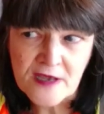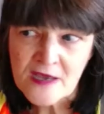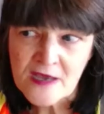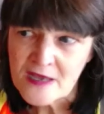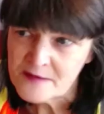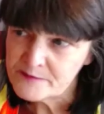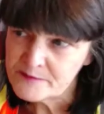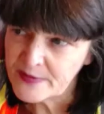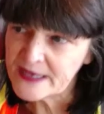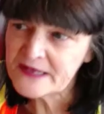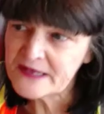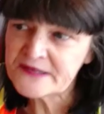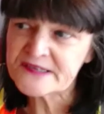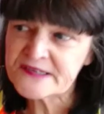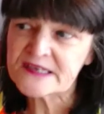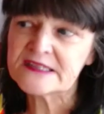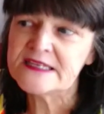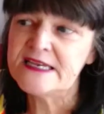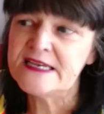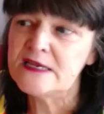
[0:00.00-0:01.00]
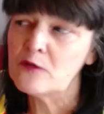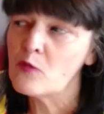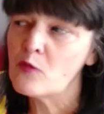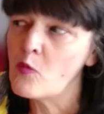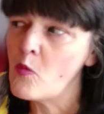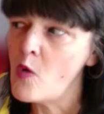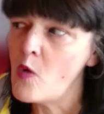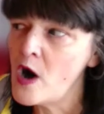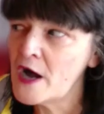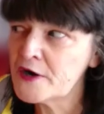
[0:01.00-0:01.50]
basically
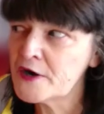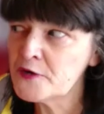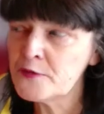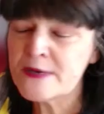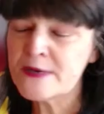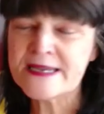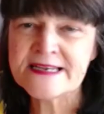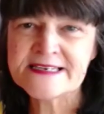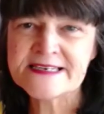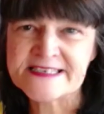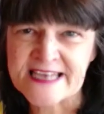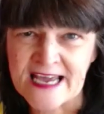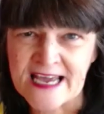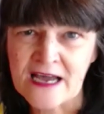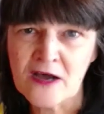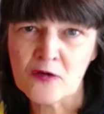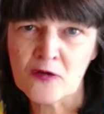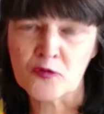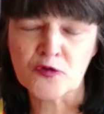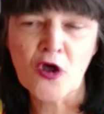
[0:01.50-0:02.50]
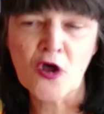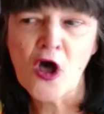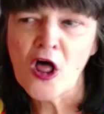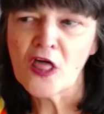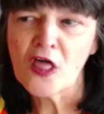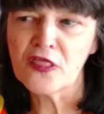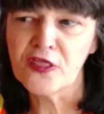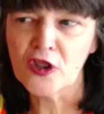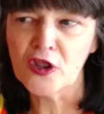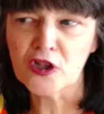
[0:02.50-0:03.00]
watering down
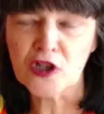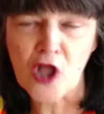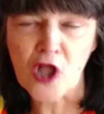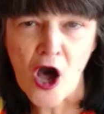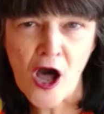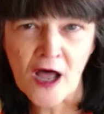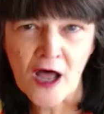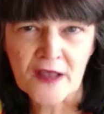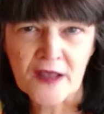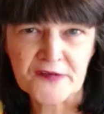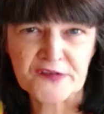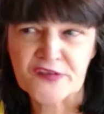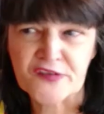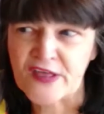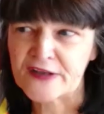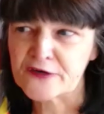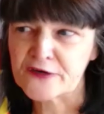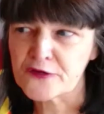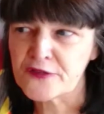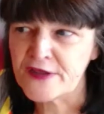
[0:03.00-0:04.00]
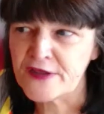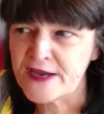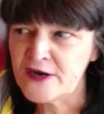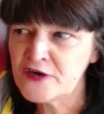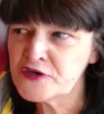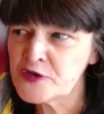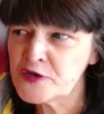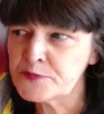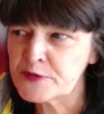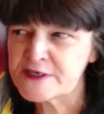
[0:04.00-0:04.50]
the laws that are there
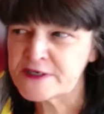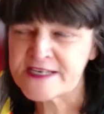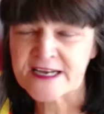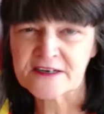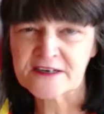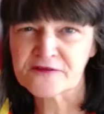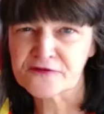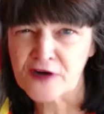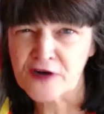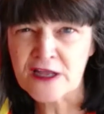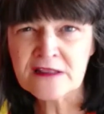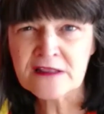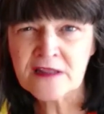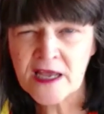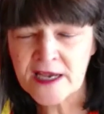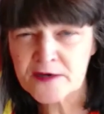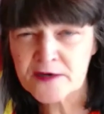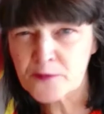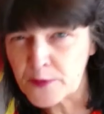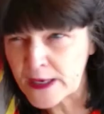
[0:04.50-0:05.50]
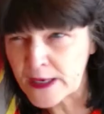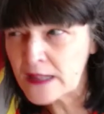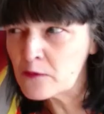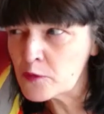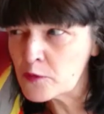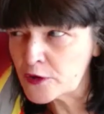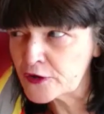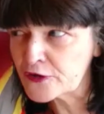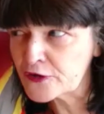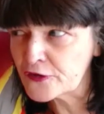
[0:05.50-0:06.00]
to protect frontline rail
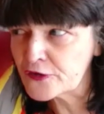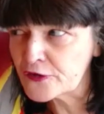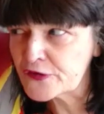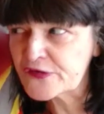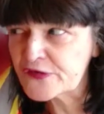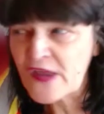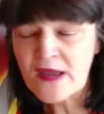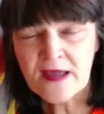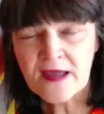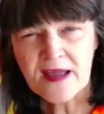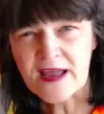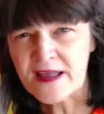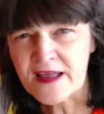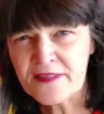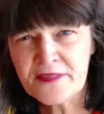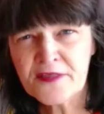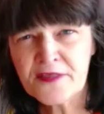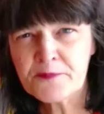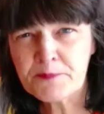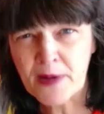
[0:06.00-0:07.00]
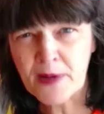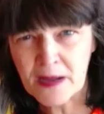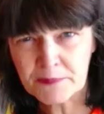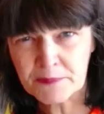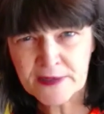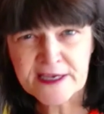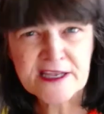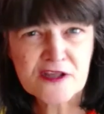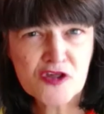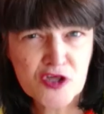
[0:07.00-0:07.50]
workers and the public
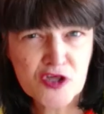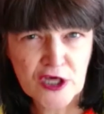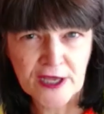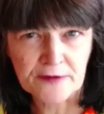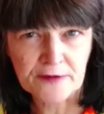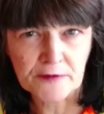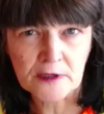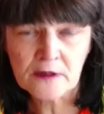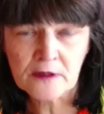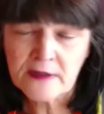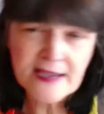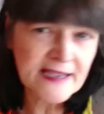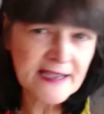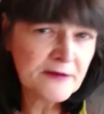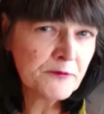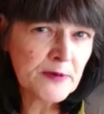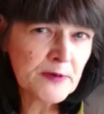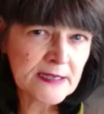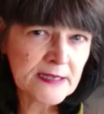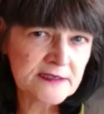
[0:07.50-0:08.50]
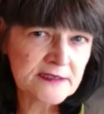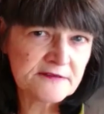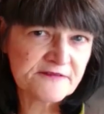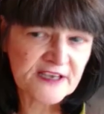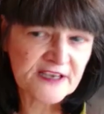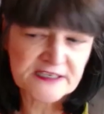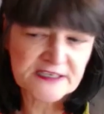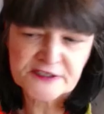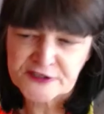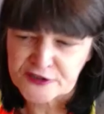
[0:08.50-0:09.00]
in general and rail
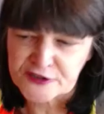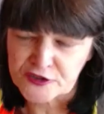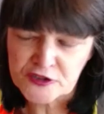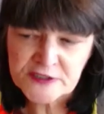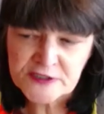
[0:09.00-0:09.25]
investors,